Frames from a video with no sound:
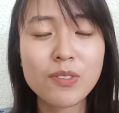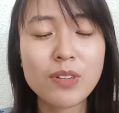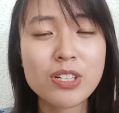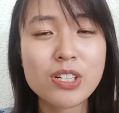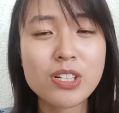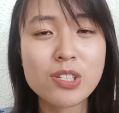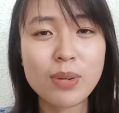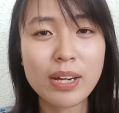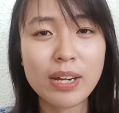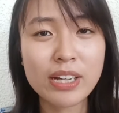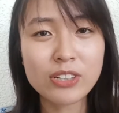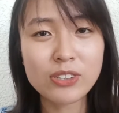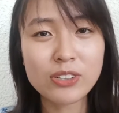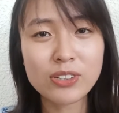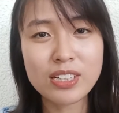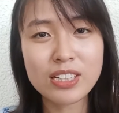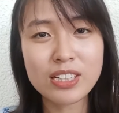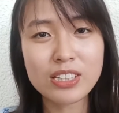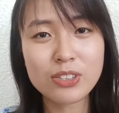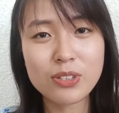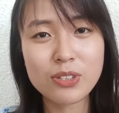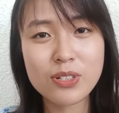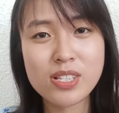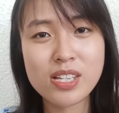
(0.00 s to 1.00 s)
which is why I
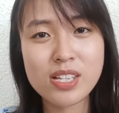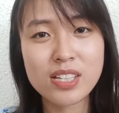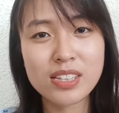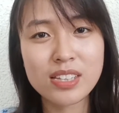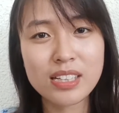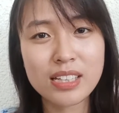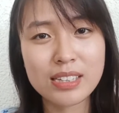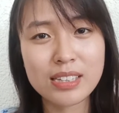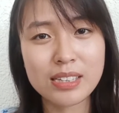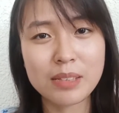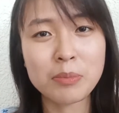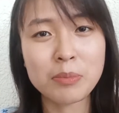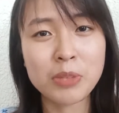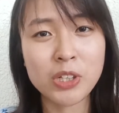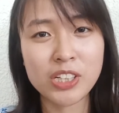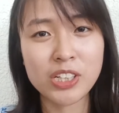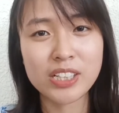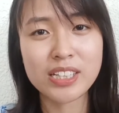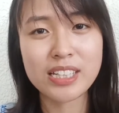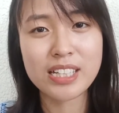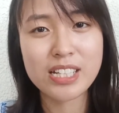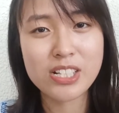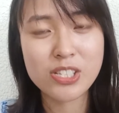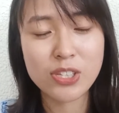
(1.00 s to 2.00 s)
only use it in the
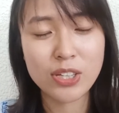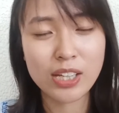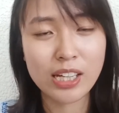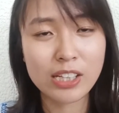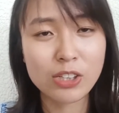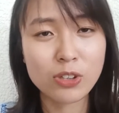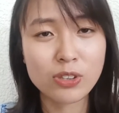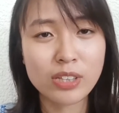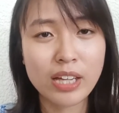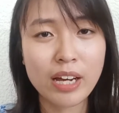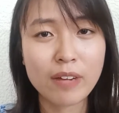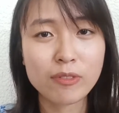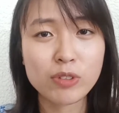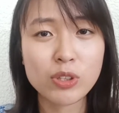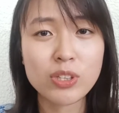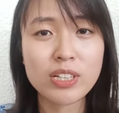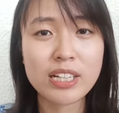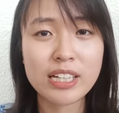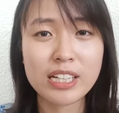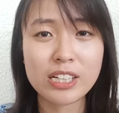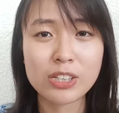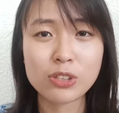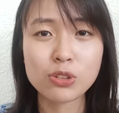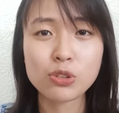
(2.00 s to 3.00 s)
morning so that I don't have to
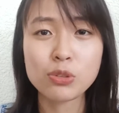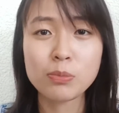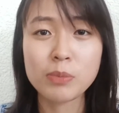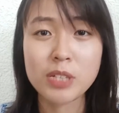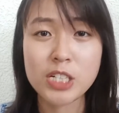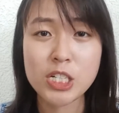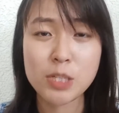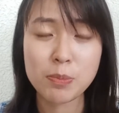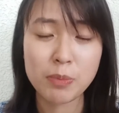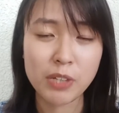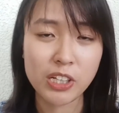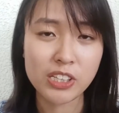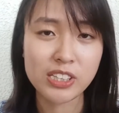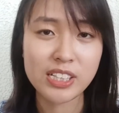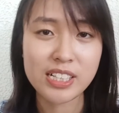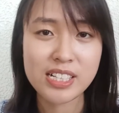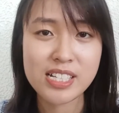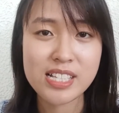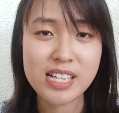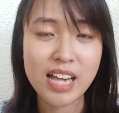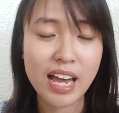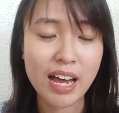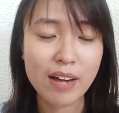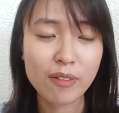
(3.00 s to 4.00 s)
layer too much
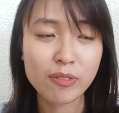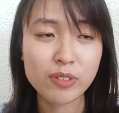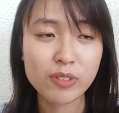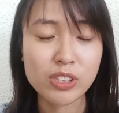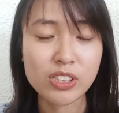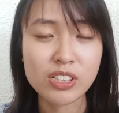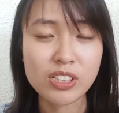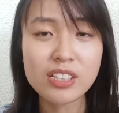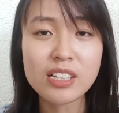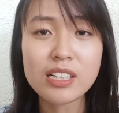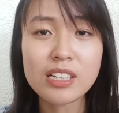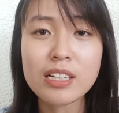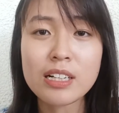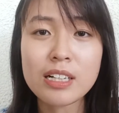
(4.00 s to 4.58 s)
products after.